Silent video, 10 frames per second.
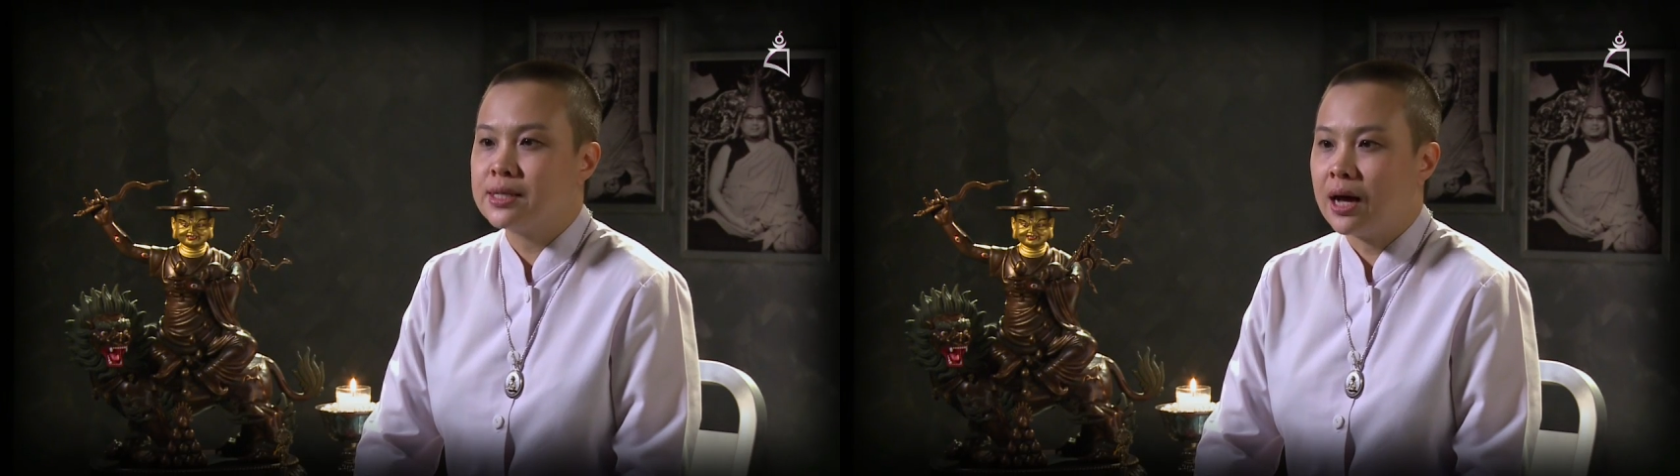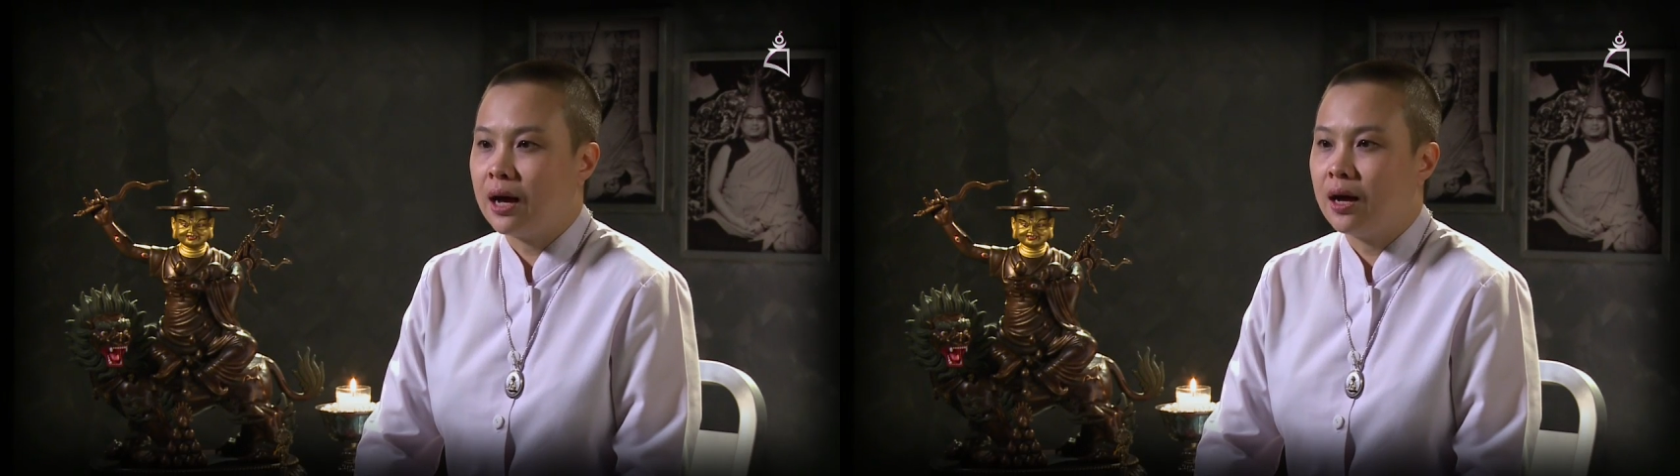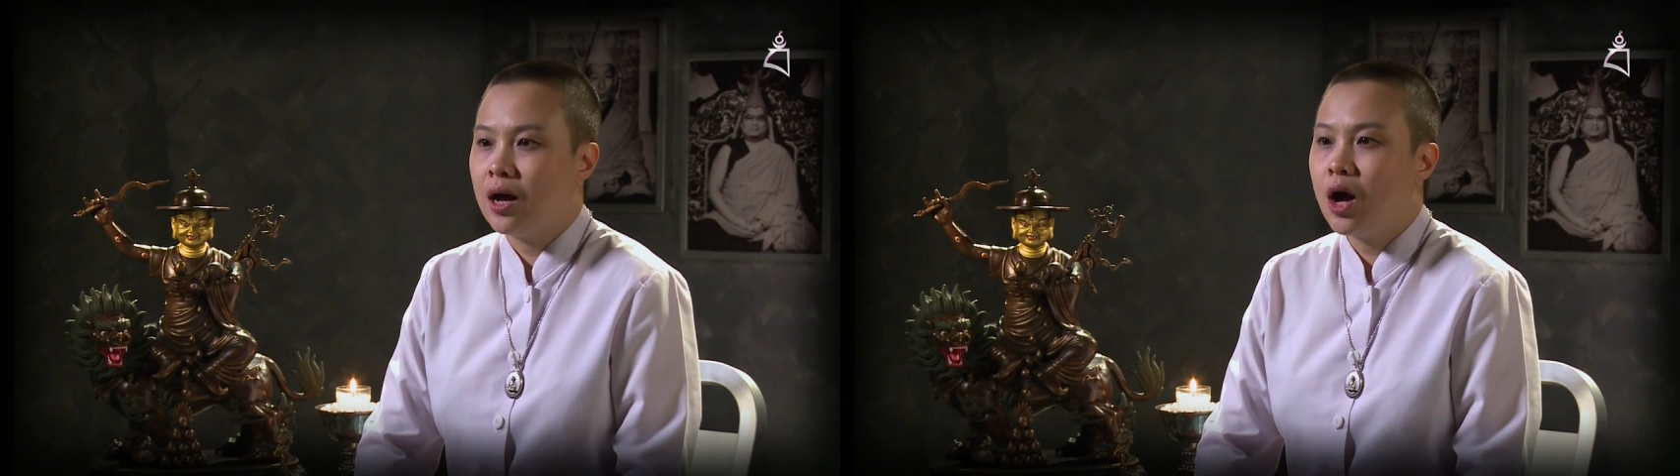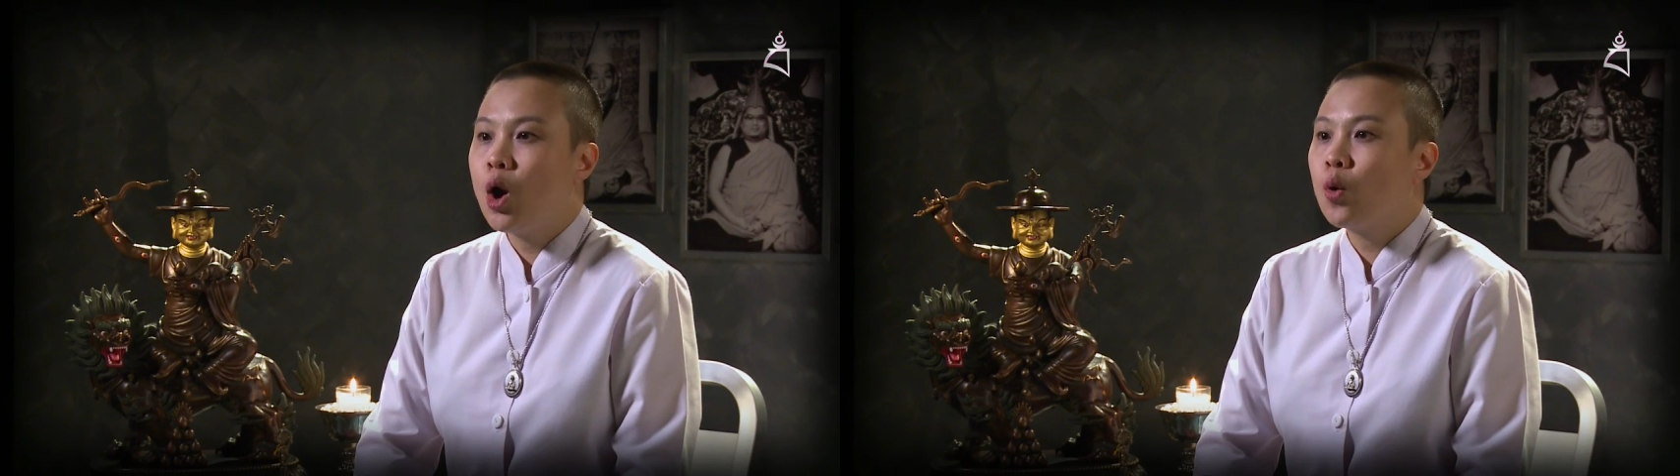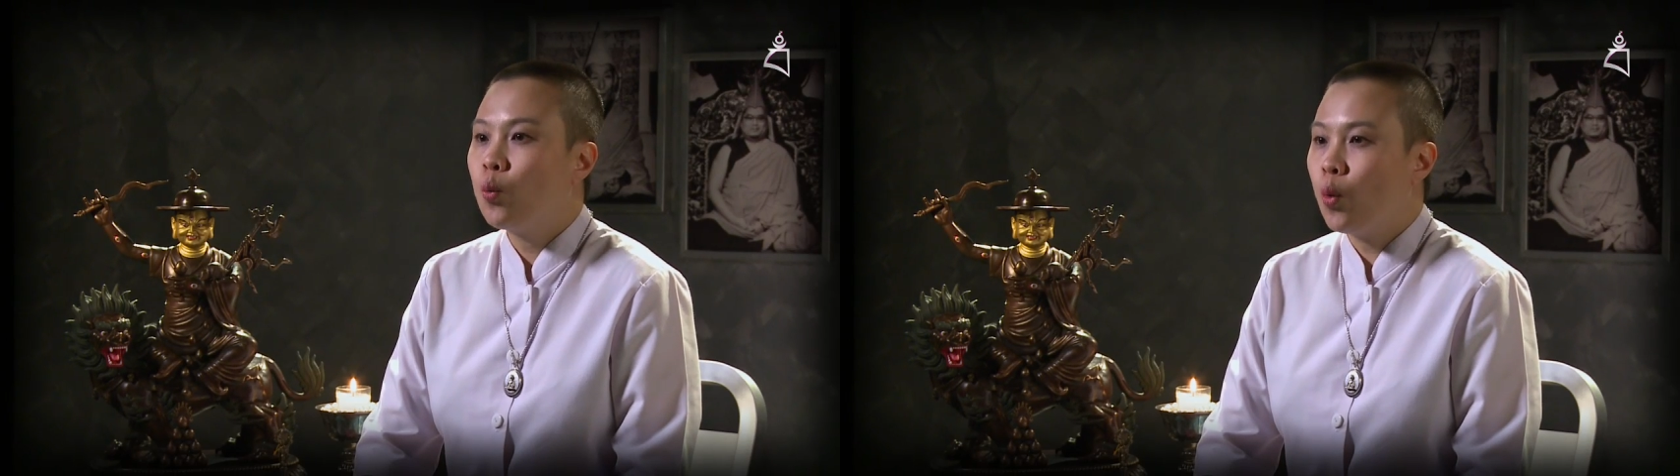are
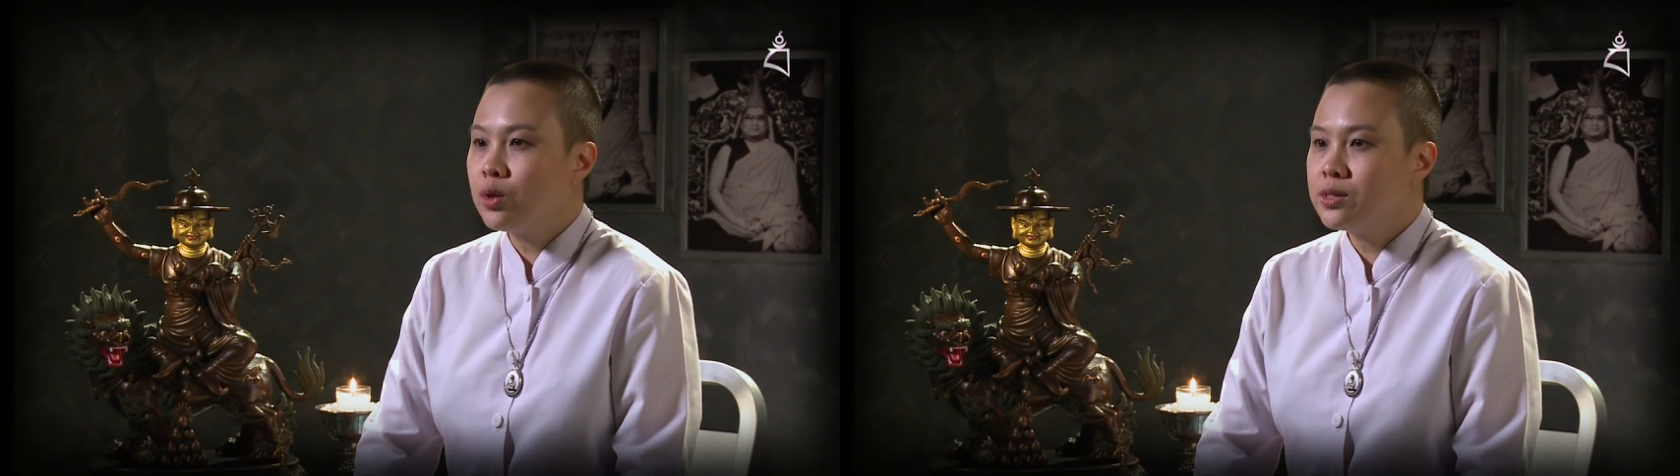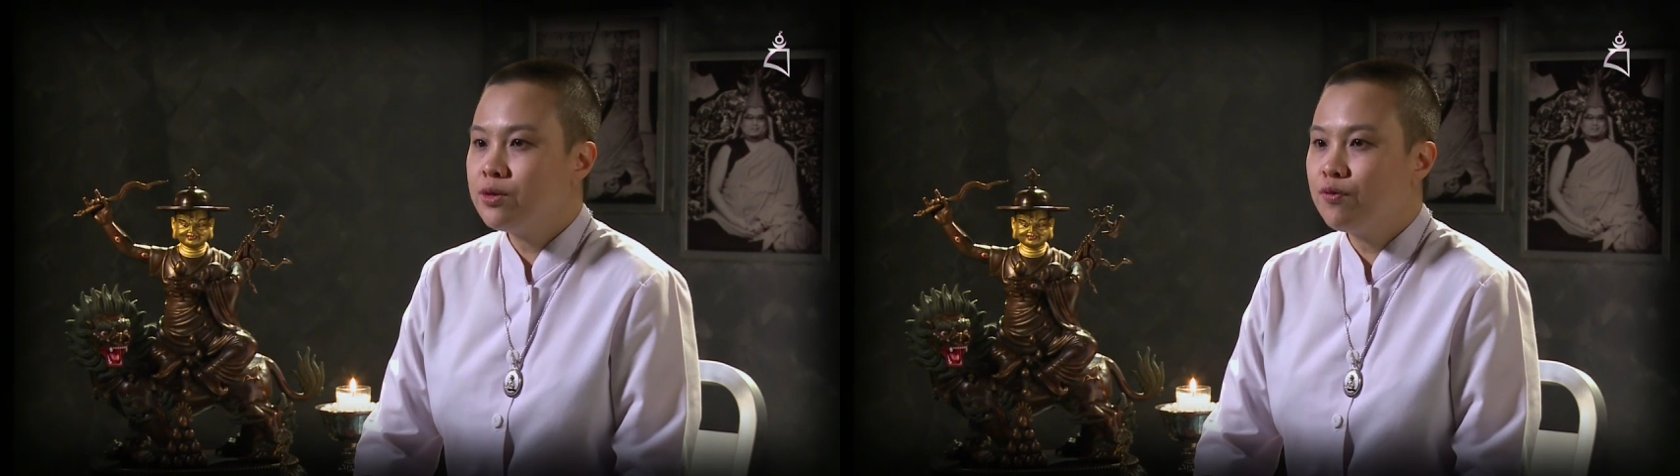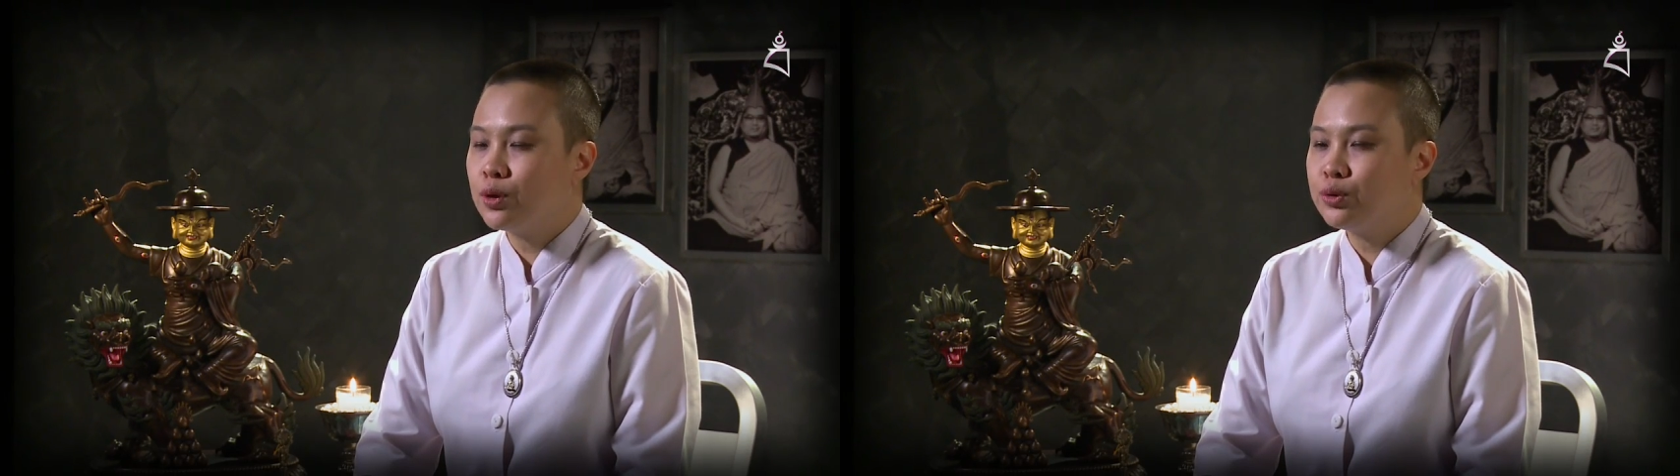water for